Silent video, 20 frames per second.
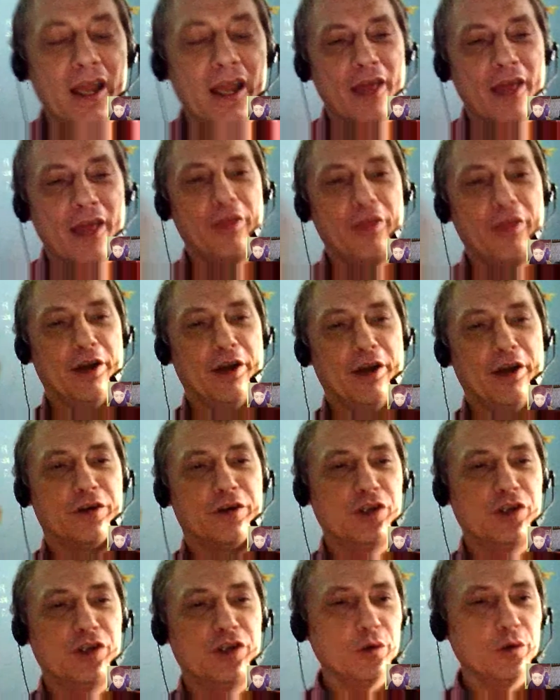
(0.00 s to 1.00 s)
Their
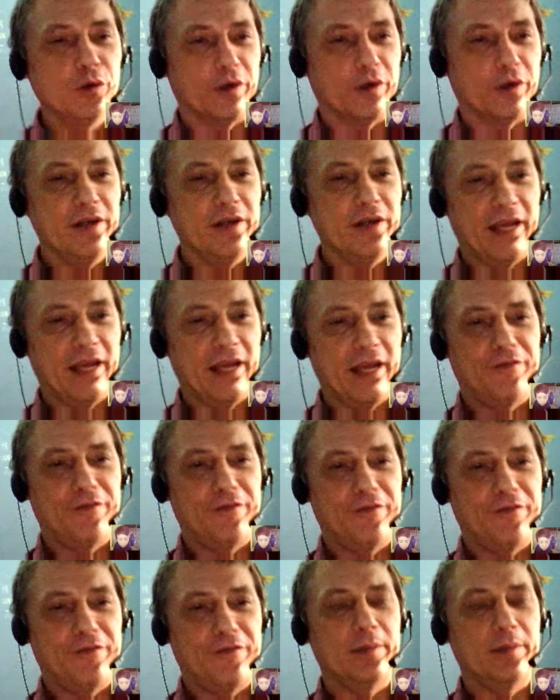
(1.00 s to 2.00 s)
children and
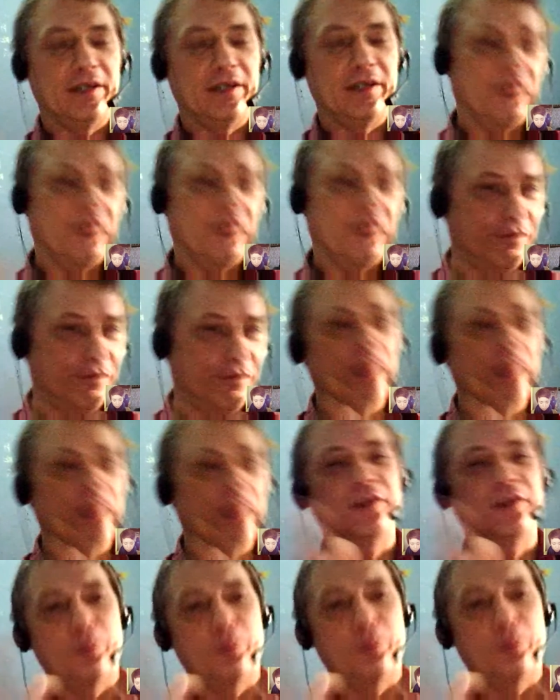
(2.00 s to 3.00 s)
their families
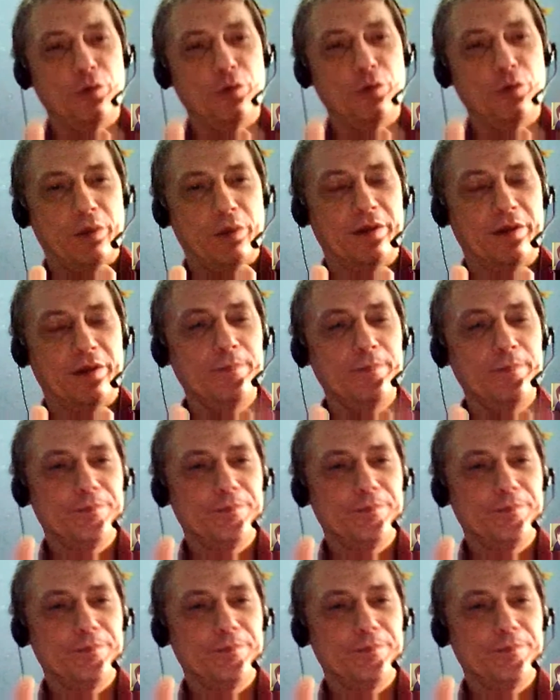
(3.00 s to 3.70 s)
move with them